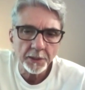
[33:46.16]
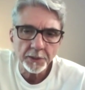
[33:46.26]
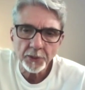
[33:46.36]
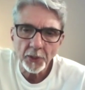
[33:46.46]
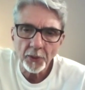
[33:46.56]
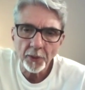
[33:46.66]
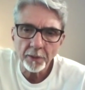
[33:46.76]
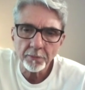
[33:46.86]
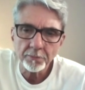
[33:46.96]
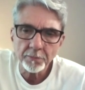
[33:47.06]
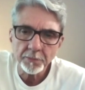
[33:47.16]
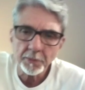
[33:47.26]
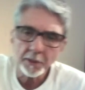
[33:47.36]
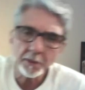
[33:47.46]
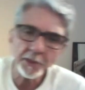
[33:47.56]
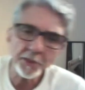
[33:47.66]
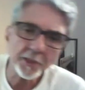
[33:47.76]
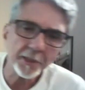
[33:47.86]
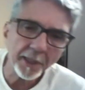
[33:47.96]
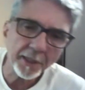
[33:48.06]
So a
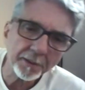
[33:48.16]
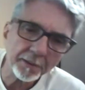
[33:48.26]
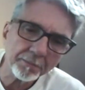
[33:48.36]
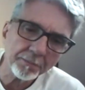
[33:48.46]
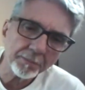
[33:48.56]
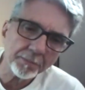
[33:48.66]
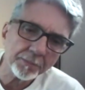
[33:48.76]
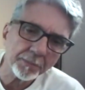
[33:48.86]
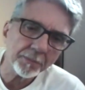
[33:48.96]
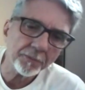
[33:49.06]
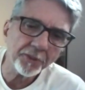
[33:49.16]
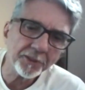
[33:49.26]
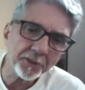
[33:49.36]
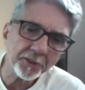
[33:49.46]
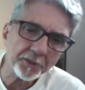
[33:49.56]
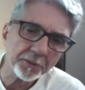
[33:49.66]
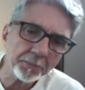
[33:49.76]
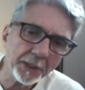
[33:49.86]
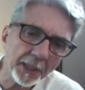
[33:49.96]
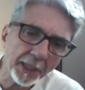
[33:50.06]
Krishna that visits
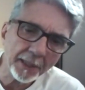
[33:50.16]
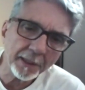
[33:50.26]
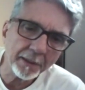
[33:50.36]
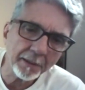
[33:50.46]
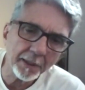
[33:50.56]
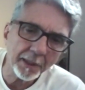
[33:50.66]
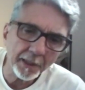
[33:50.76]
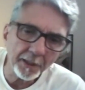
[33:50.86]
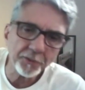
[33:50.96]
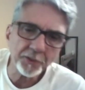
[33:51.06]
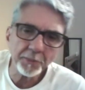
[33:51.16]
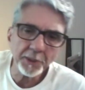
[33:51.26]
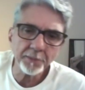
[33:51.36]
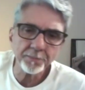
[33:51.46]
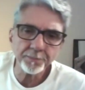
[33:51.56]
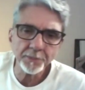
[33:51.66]
me and leaves me,